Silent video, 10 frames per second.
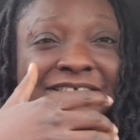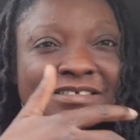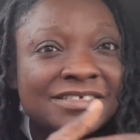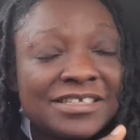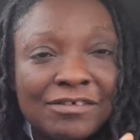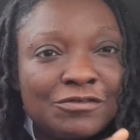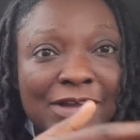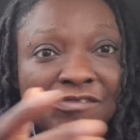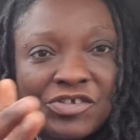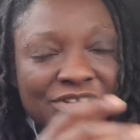This after
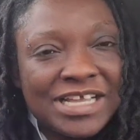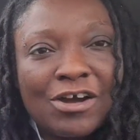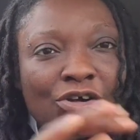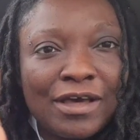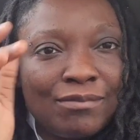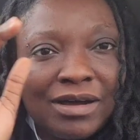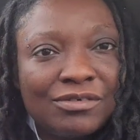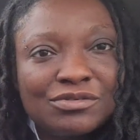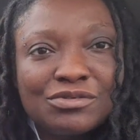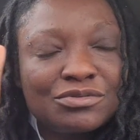my video is all
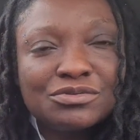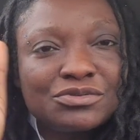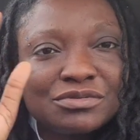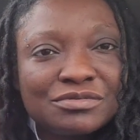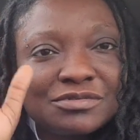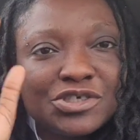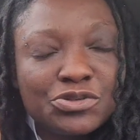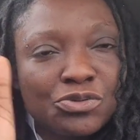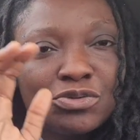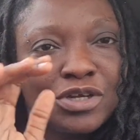about, you
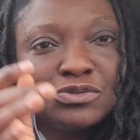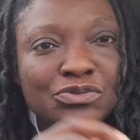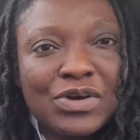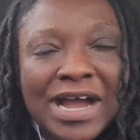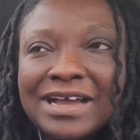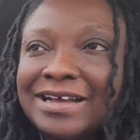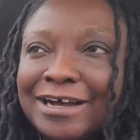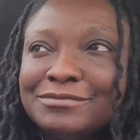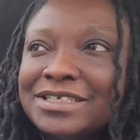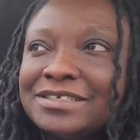know, Konadu. I
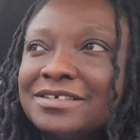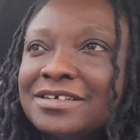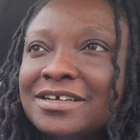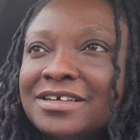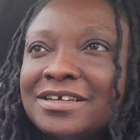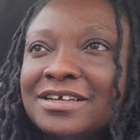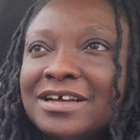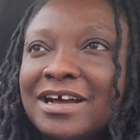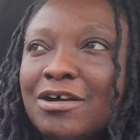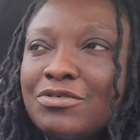mean,
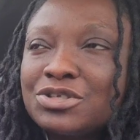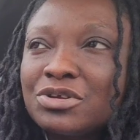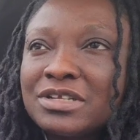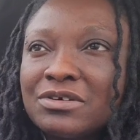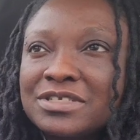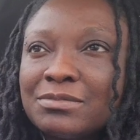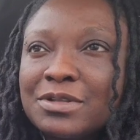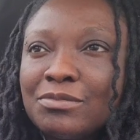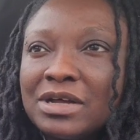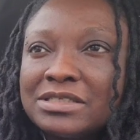I always thought there was something
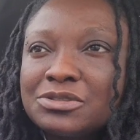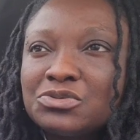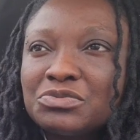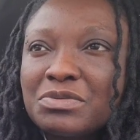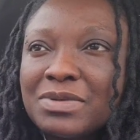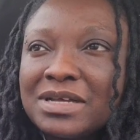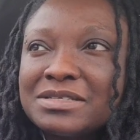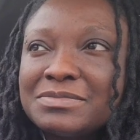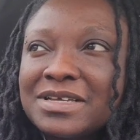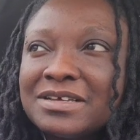about this woman, but
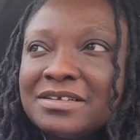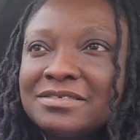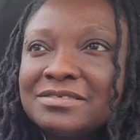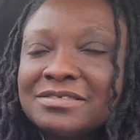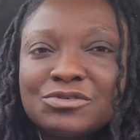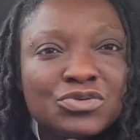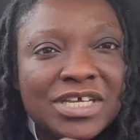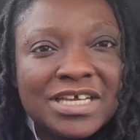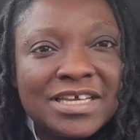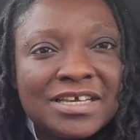man,
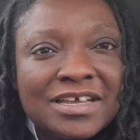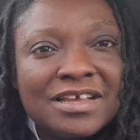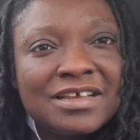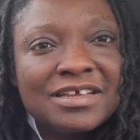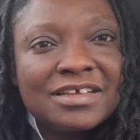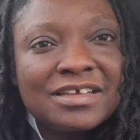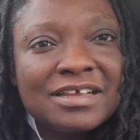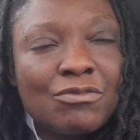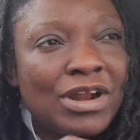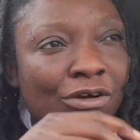today,
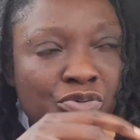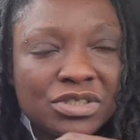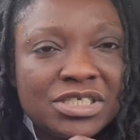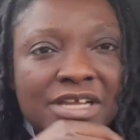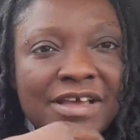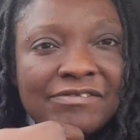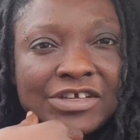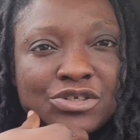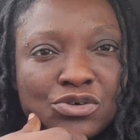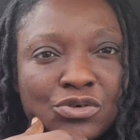when I was watching her
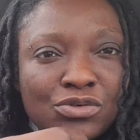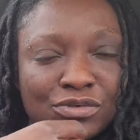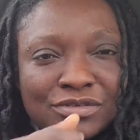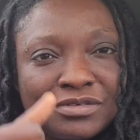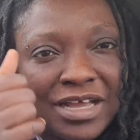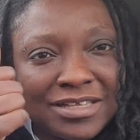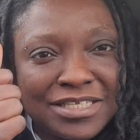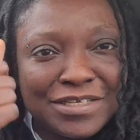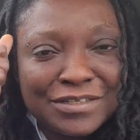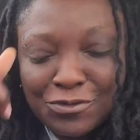video,
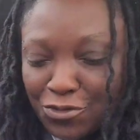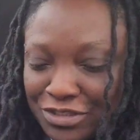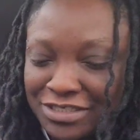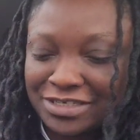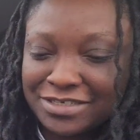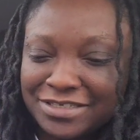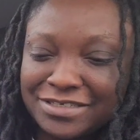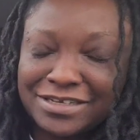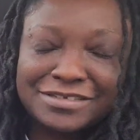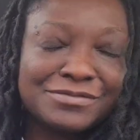dancing, holding the distance,
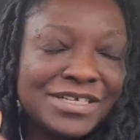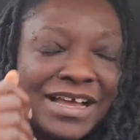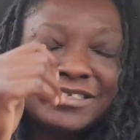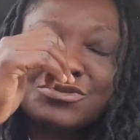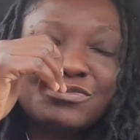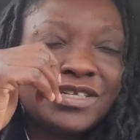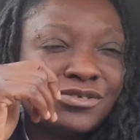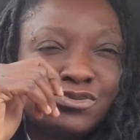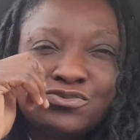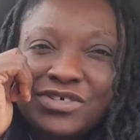dancing, I said, ah, this woman is
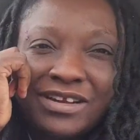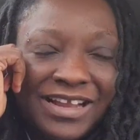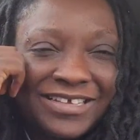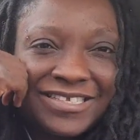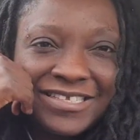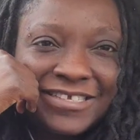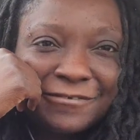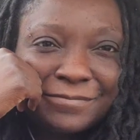too classy.